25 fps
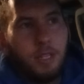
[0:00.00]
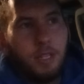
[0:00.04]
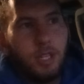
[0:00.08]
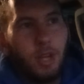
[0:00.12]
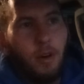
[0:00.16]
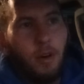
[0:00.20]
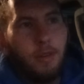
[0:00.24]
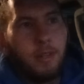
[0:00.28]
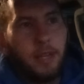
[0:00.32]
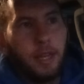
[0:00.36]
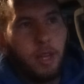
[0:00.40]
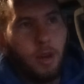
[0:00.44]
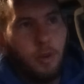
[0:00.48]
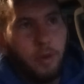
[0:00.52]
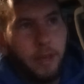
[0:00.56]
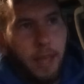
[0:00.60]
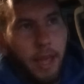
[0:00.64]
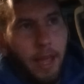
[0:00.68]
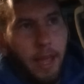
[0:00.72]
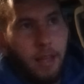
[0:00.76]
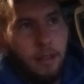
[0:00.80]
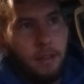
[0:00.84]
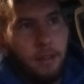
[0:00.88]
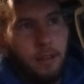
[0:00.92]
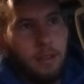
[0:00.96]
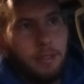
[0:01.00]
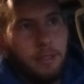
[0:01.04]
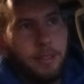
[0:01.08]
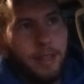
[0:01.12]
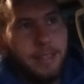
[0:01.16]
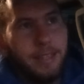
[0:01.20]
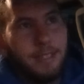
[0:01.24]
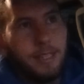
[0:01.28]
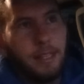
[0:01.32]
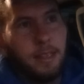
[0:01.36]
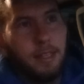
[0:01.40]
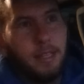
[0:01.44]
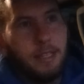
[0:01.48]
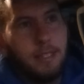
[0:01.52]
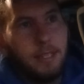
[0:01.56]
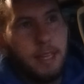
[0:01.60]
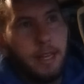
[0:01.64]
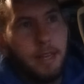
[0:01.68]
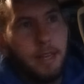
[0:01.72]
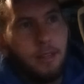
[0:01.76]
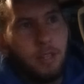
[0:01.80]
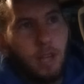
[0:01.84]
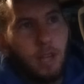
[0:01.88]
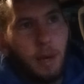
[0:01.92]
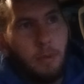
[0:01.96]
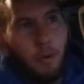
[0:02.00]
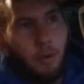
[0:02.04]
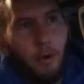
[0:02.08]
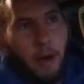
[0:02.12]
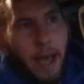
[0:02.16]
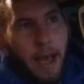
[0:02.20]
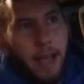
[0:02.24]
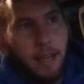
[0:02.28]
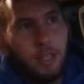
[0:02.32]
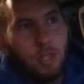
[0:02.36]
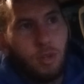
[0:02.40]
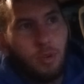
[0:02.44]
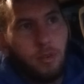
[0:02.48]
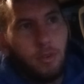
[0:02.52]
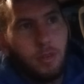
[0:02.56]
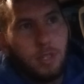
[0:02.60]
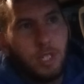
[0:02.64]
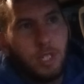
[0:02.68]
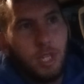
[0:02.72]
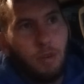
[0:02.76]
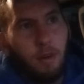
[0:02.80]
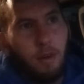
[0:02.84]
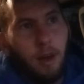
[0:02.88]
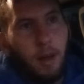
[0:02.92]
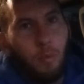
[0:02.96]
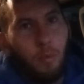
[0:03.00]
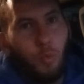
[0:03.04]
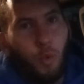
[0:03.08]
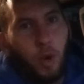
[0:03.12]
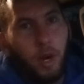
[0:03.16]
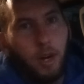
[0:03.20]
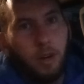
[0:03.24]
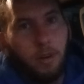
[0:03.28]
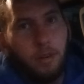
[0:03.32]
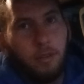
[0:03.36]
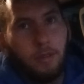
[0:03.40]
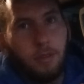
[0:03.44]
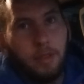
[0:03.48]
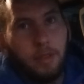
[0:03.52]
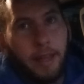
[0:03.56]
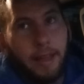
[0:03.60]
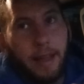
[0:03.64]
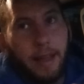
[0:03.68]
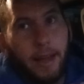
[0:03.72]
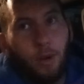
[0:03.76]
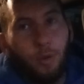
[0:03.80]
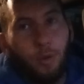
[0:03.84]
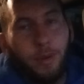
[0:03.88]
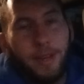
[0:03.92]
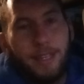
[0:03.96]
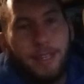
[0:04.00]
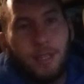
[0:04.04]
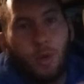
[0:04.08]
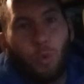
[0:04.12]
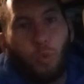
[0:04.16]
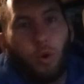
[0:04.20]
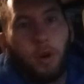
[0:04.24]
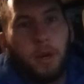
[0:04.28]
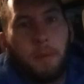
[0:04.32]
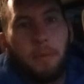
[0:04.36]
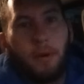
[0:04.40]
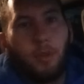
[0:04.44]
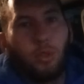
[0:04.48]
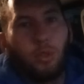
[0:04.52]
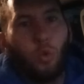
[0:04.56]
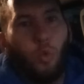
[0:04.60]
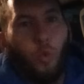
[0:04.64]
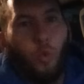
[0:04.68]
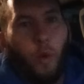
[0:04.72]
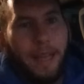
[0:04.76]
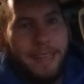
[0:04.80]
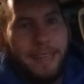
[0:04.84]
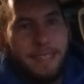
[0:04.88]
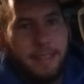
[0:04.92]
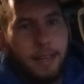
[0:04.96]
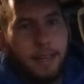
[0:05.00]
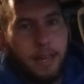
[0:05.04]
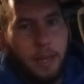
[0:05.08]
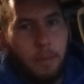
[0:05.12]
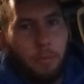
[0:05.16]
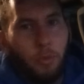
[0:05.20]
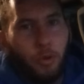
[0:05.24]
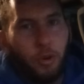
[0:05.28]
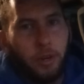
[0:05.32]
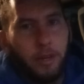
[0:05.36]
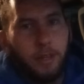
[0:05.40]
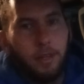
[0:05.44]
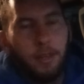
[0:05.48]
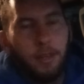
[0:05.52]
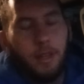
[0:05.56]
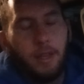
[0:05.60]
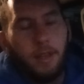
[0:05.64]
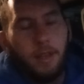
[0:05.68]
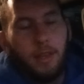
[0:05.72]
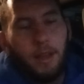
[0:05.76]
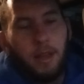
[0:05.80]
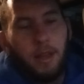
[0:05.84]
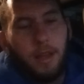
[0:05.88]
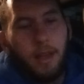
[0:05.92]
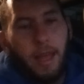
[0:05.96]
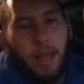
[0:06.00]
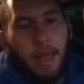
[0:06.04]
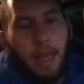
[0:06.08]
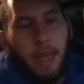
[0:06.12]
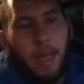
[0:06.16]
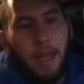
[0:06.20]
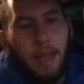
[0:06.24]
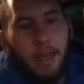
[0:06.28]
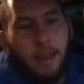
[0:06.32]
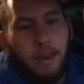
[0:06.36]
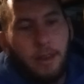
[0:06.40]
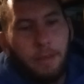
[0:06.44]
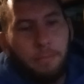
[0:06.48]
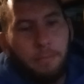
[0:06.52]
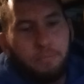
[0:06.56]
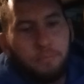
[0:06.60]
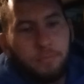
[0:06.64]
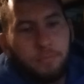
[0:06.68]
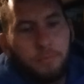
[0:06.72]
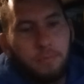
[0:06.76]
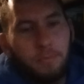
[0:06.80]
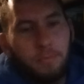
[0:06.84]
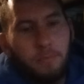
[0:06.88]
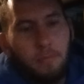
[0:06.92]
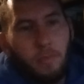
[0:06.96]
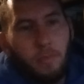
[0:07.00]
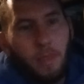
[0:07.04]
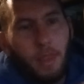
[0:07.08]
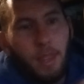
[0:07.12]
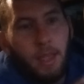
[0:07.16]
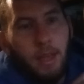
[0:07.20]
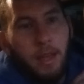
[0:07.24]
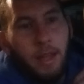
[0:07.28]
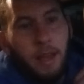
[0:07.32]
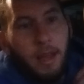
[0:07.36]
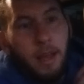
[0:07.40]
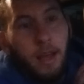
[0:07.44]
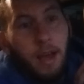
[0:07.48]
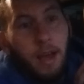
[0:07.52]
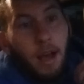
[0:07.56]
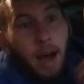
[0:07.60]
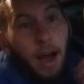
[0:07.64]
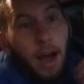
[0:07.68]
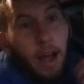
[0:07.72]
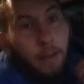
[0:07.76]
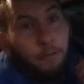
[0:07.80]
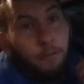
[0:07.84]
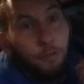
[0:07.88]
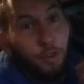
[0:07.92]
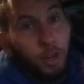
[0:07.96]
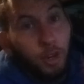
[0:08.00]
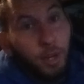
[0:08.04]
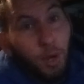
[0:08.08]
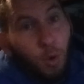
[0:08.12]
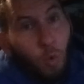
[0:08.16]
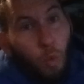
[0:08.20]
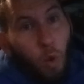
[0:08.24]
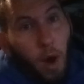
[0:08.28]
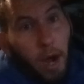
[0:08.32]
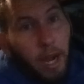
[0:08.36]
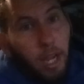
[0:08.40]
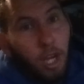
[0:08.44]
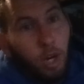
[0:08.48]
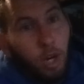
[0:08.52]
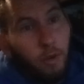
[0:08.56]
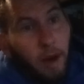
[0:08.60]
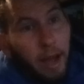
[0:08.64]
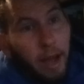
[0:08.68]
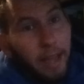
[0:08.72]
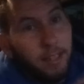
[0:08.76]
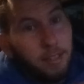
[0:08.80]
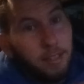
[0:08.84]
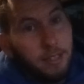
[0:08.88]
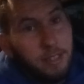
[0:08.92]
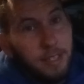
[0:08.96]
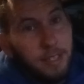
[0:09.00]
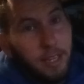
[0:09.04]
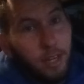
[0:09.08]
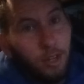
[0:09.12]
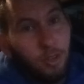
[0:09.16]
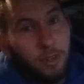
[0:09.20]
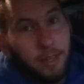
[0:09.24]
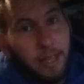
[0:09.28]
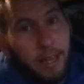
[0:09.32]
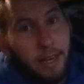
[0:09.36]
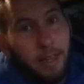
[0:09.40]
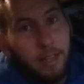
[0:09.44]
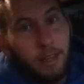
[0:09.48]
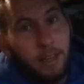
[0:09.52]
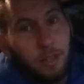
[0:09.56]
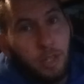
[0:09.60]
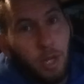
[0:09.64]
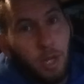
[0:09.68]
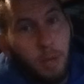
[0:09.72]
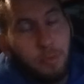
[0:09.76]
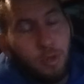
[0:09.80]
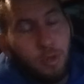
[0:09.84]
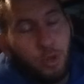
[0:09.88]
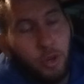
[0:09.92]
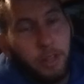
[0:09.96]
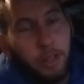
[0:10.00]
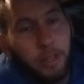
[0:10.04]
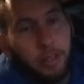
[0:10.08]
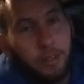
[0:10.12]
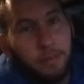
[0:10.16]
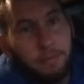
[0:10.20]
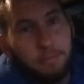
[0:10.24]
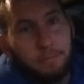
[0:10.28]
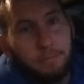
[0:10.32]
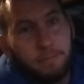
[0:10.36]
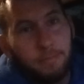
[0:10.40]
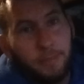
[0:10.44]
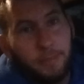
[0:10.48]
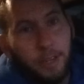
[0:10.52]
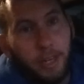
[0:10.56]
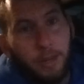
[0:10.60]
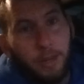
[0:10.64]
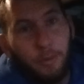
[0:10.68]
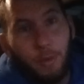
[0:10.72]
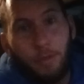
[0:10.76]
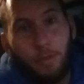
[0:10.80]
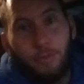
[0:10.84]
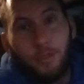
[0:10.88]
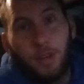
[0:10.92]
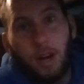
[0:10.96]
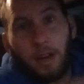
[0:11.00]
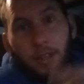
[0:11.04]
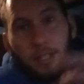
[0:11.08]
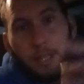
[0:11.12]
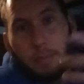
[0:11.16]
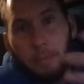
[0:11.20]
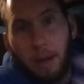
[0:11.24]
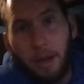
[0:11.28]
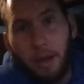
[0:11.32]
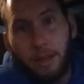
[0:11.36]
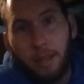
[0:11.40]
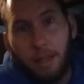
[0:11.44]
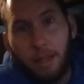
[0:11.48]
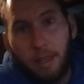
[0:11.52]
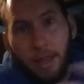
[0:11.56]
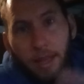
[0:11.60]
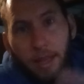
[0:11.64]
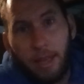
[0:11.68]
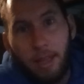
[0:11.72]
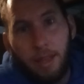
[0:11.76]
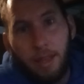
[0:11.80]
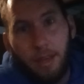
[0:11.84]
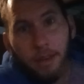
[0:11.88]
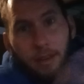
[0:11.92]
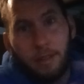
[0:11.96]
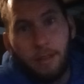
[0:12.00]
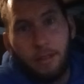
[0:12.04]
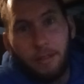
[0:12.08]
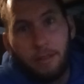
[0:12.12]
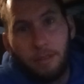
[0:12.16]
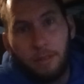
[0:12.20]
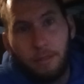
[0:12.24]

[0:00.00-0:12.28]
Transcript: So I was like, okay, let's at least get a double axle so I'm where, like, I don't need to worry about the weight anymore. And for a while, I considered getting a dump trailer. All right, we've talked about it in